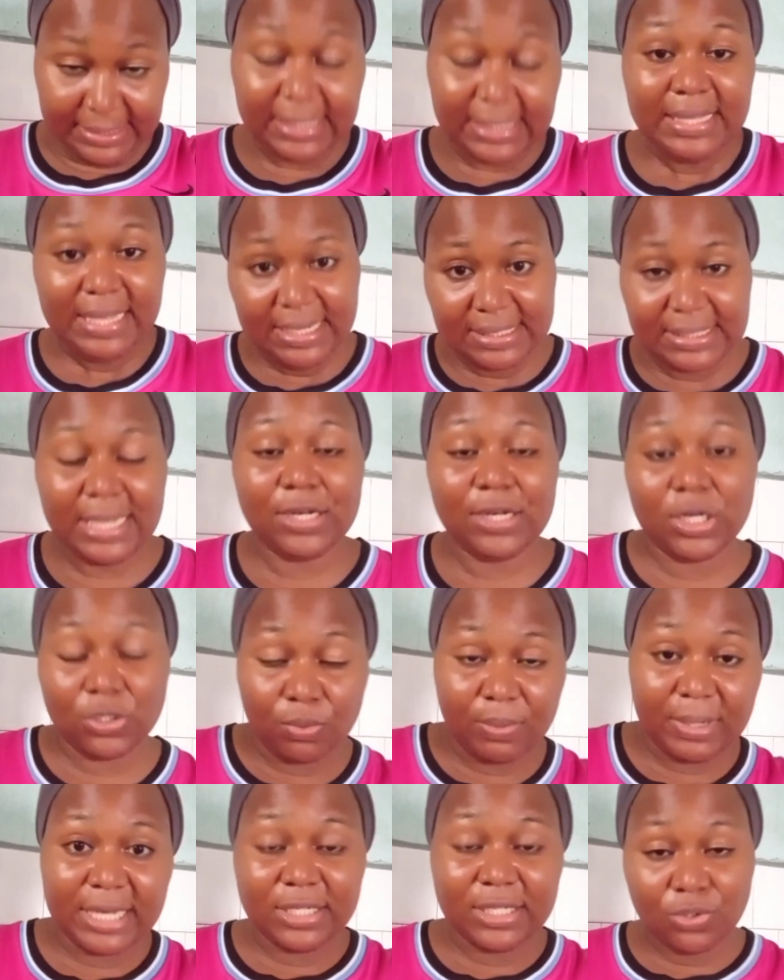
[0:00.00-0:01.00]
Yes, I now
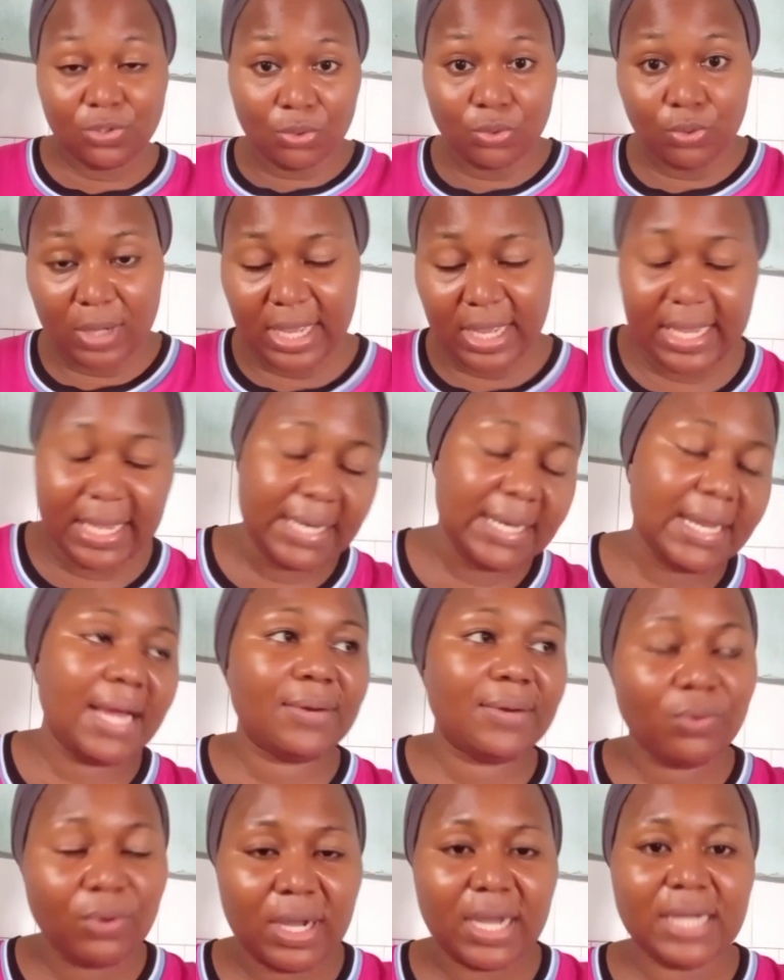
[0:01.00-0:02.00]
normally go ahead
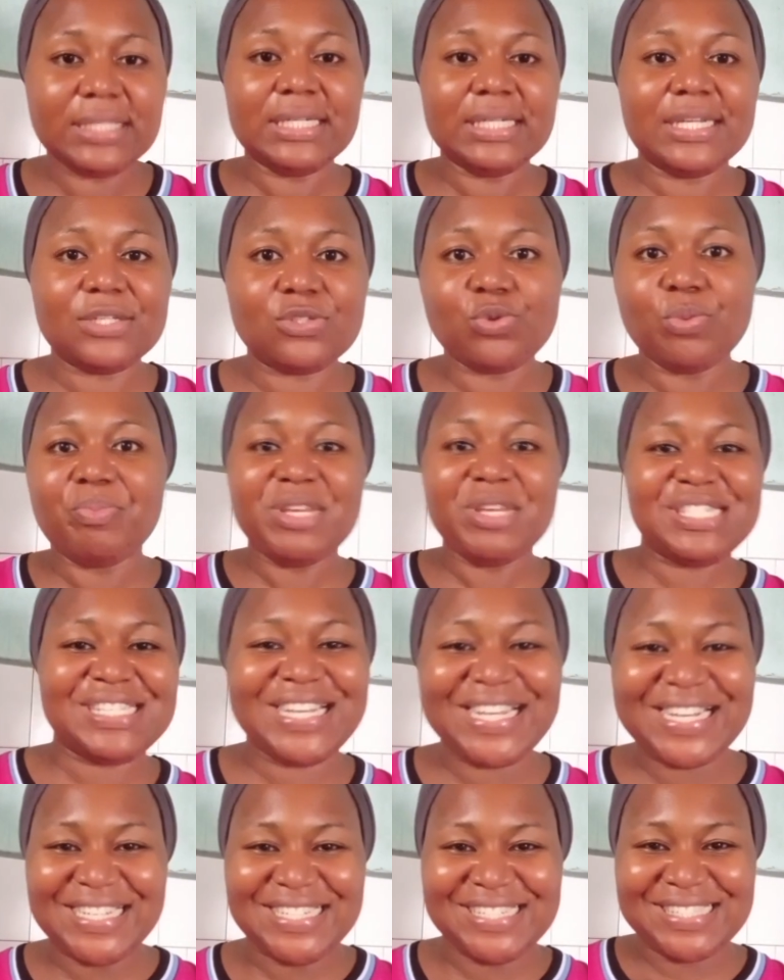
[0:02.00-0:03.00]
and work out at night. So
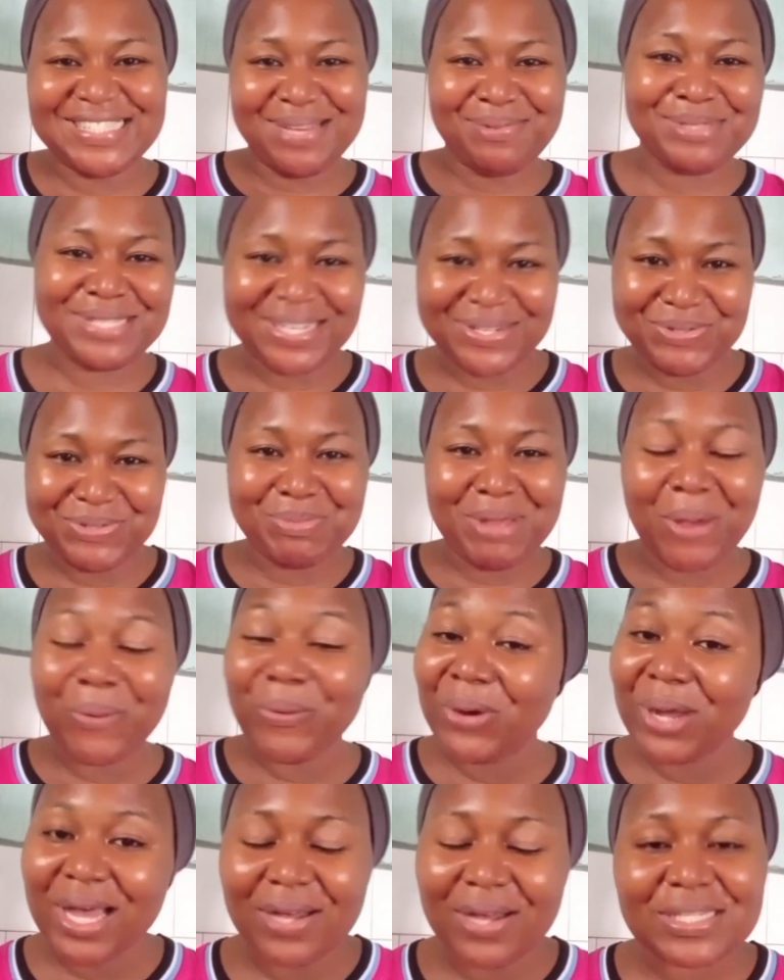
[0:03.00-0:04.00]
basically, the times I do my
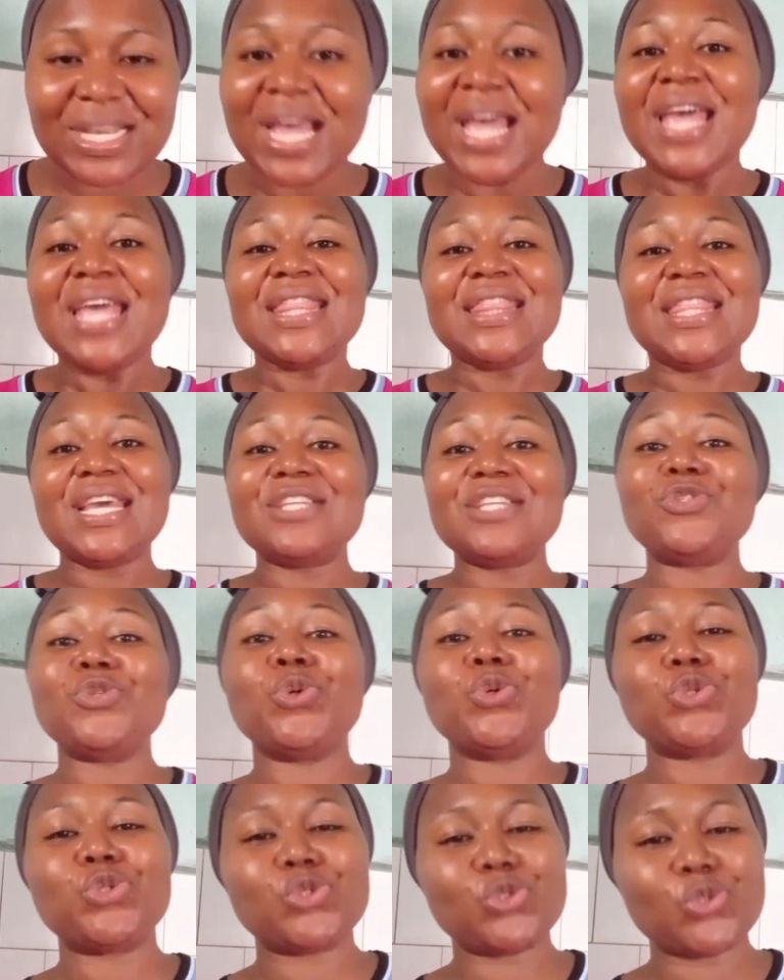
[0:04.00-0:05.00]
workout, there is
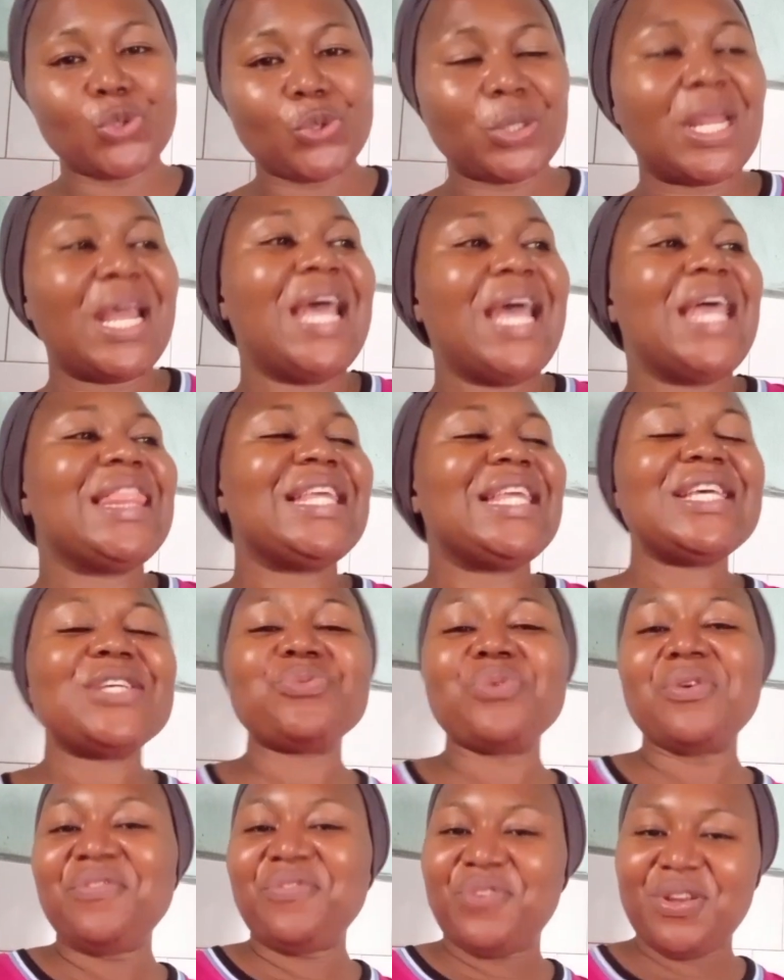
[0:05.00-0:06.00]
no sun. Now, there's
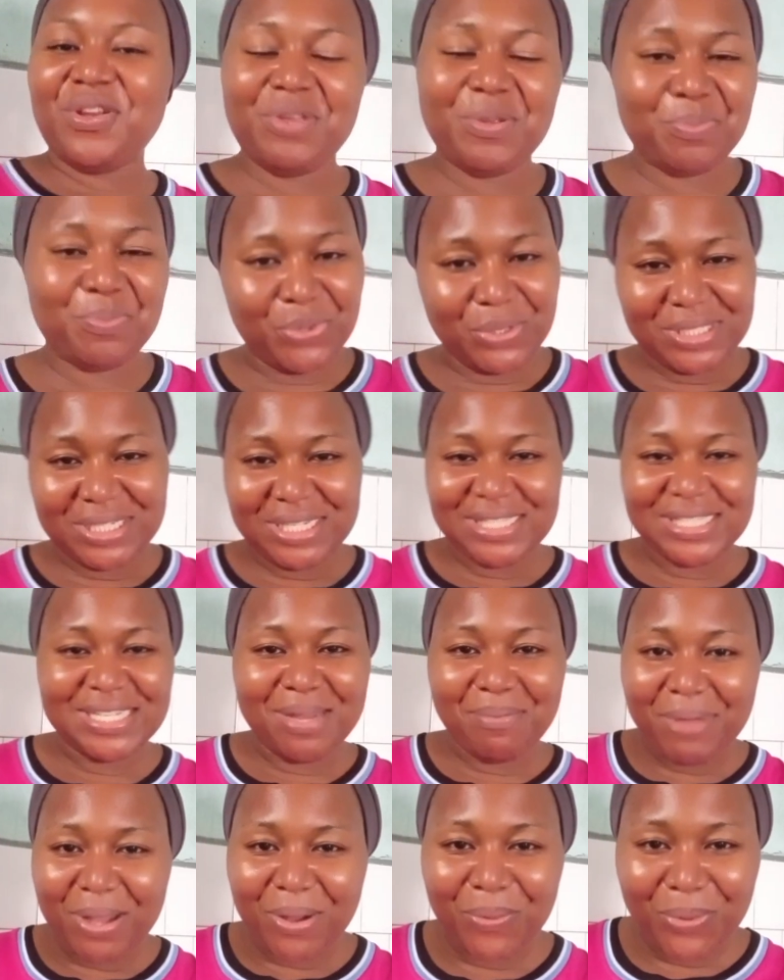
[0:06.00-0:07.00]
one very important thing
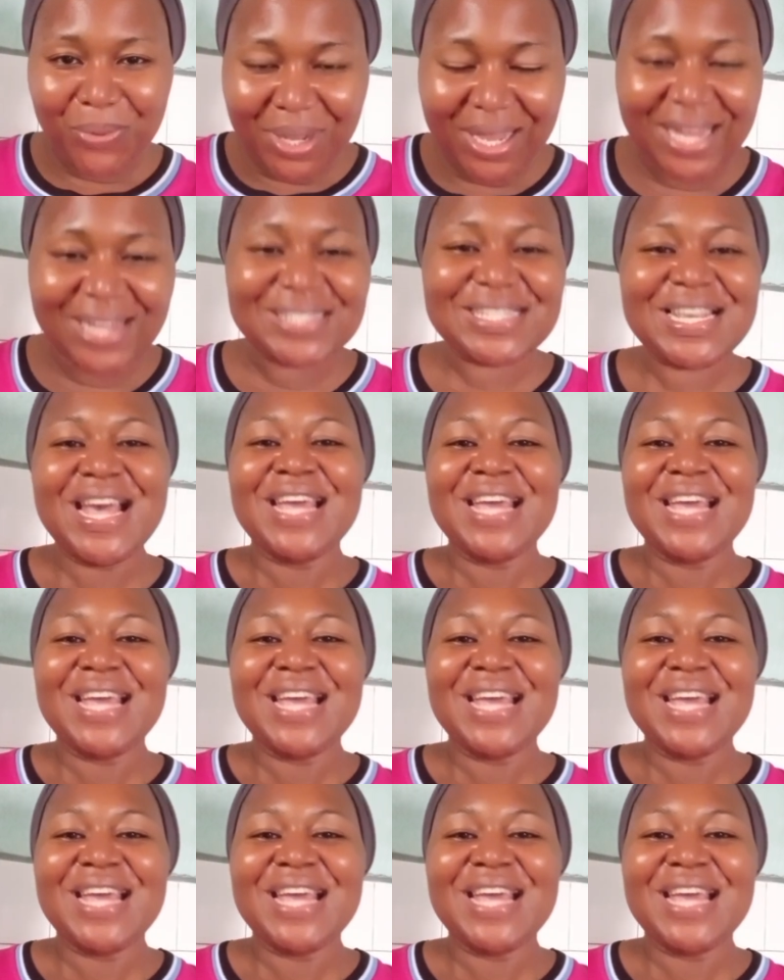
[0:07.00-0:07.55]
about workout.